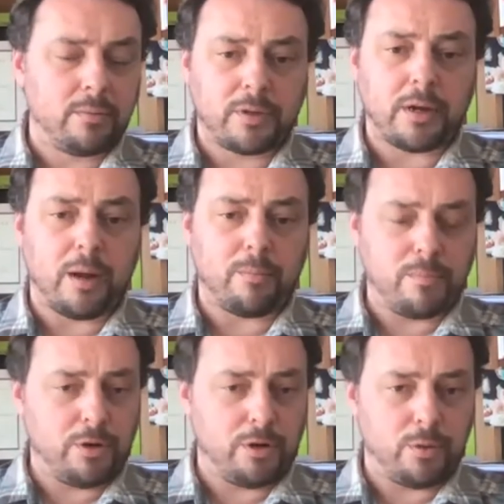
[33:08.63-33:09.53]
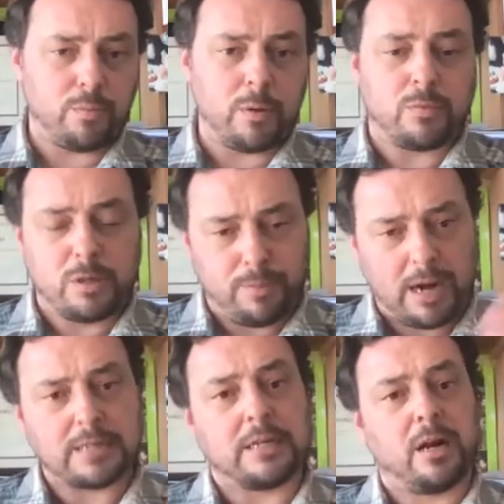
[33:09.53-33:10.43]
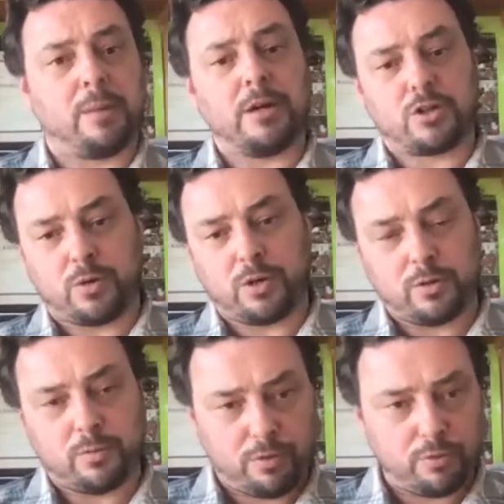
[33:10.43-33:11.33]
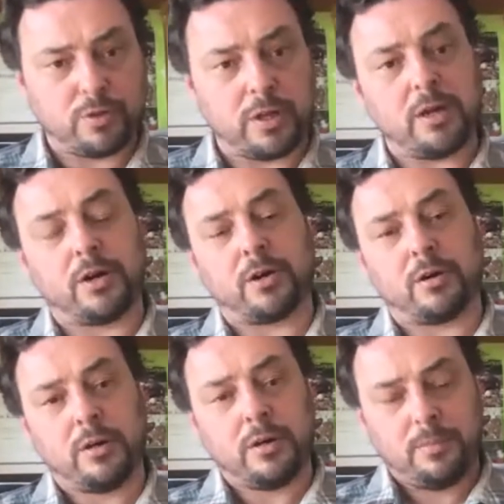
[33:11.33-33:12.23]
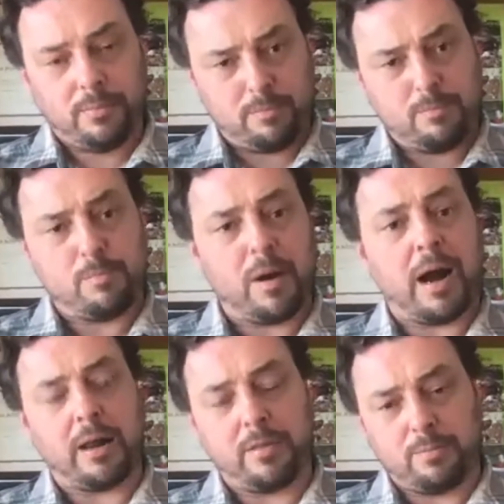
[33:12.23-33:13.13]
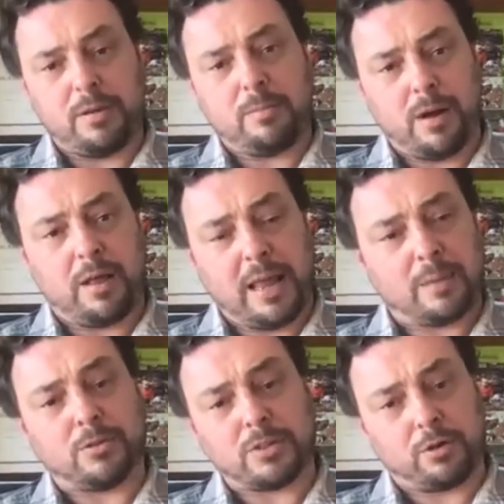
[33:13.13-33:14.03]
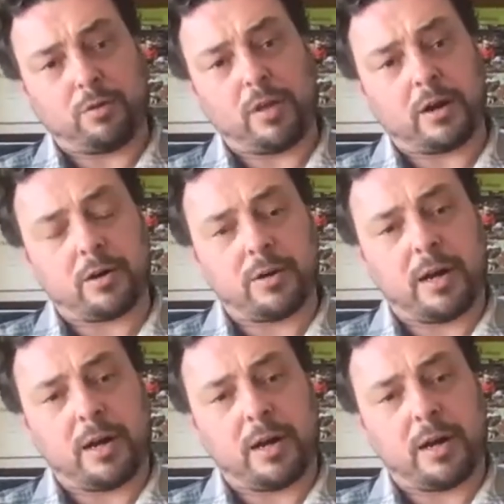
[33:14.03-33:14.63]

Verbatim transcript: comp, you know, deposited on my soil through the year by the by the animals that are there.